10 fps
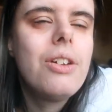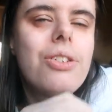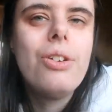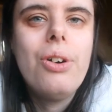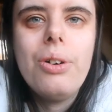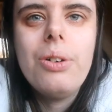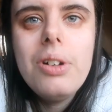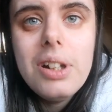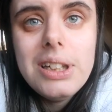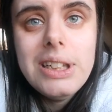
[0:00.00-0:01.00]

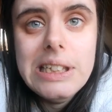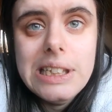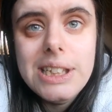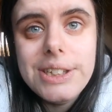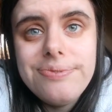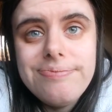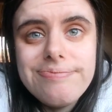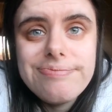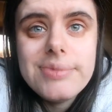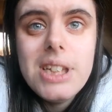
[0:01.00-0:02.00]
So yeah,
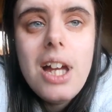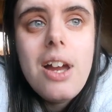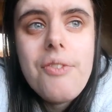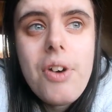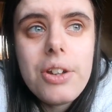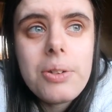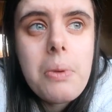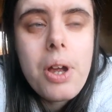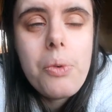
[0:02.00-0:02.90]
that's my